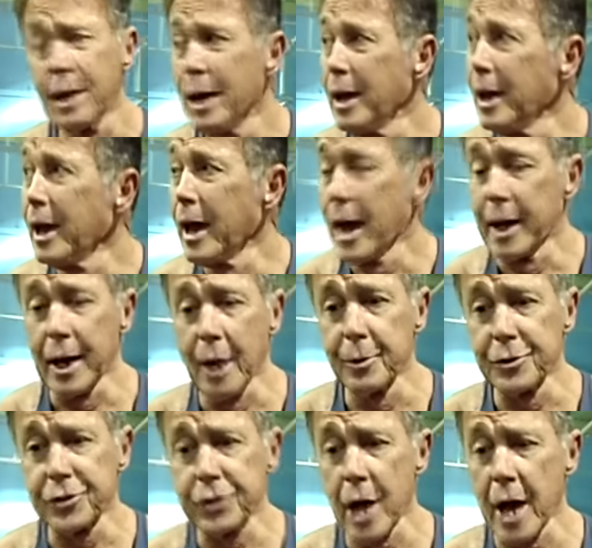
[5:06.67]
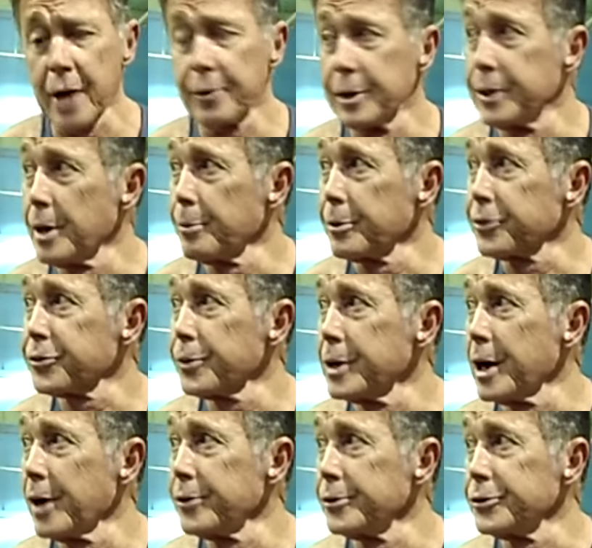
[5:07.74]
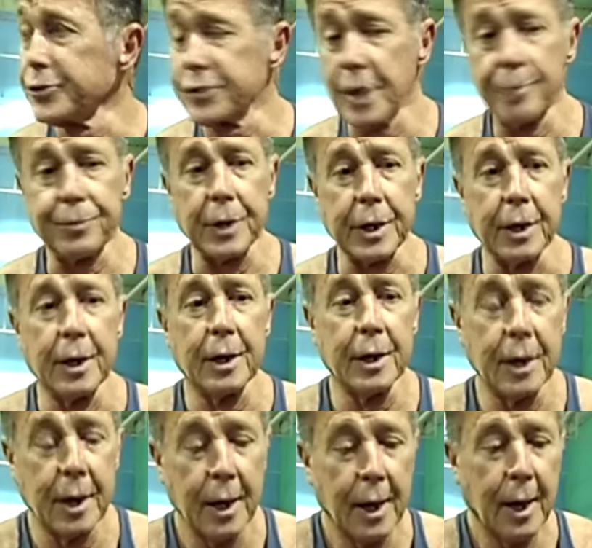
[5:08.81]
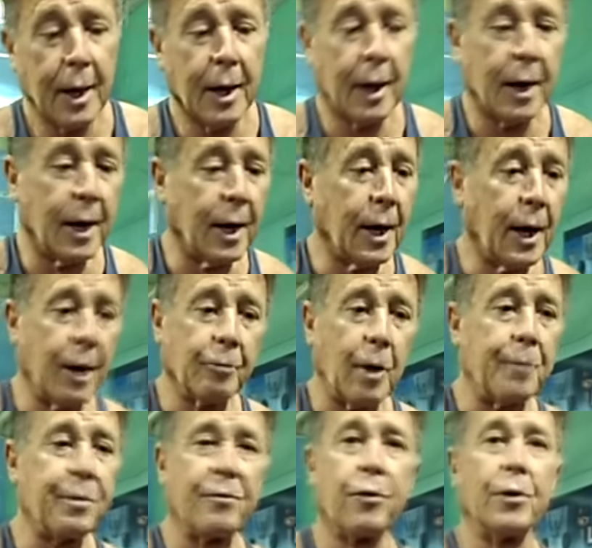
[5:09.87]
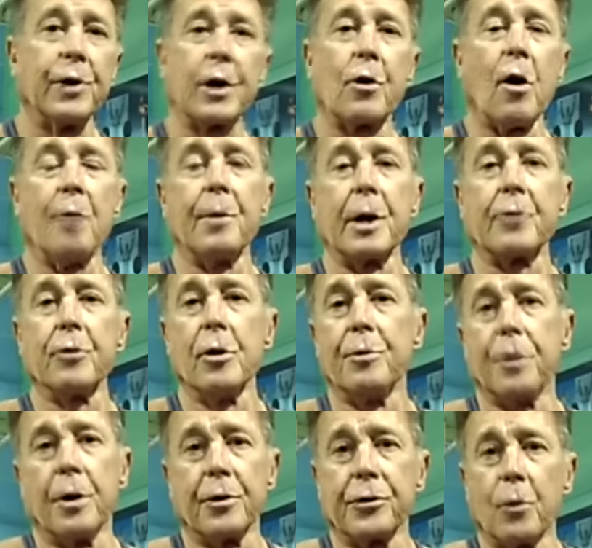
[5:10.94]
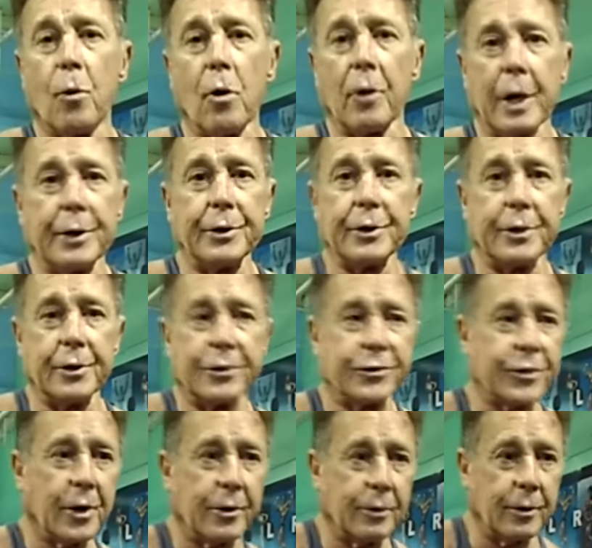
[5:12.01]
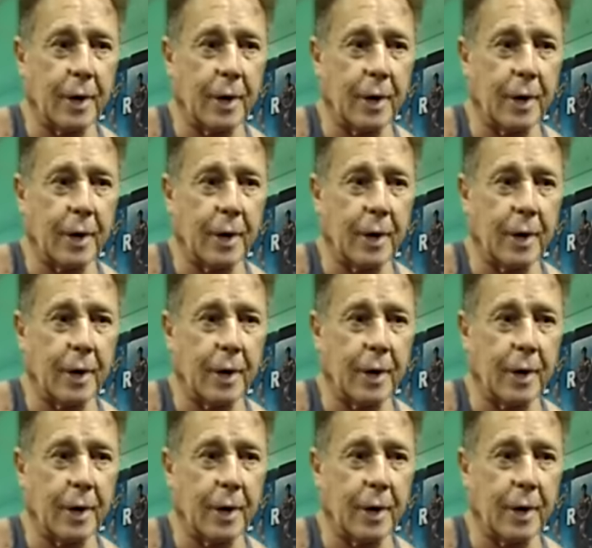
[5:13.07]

And I was lottery number three hundred and something. Uh, and right before they called my group, the war ended. So